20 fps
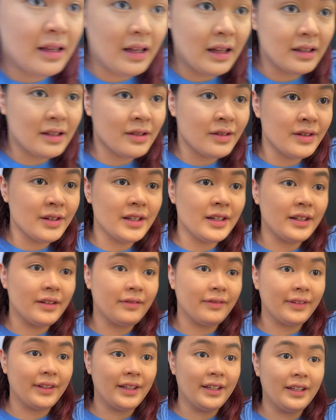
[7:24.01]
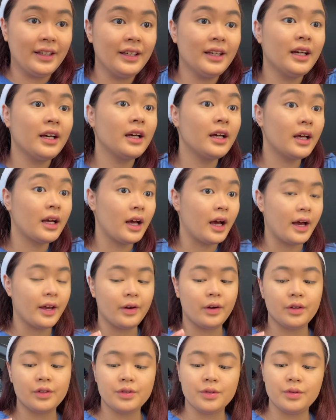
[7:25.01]
Alternatively, I
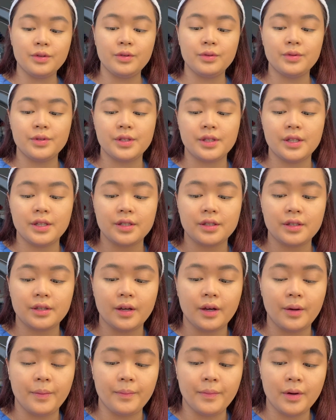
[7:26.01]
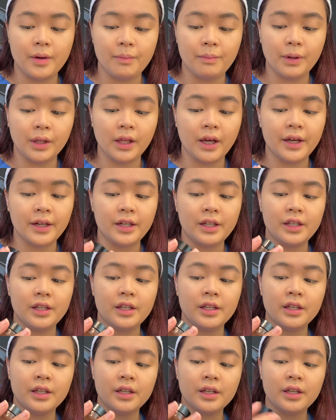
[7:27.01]
also use this
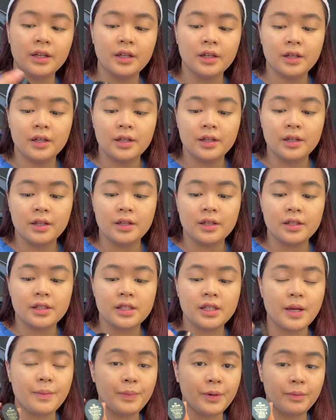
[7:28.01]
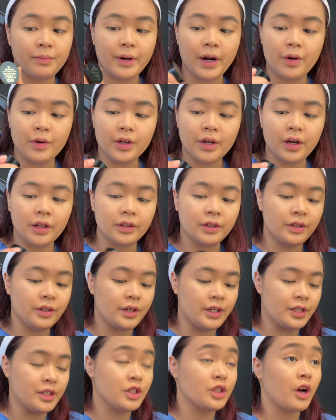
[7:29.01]
Milani Stay Put Brow Color
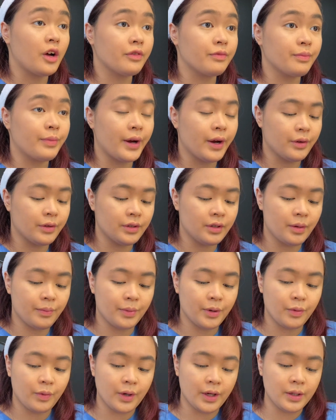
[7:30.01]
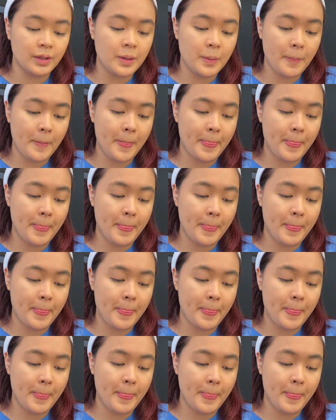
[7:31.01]
in Soft Brown, number 1.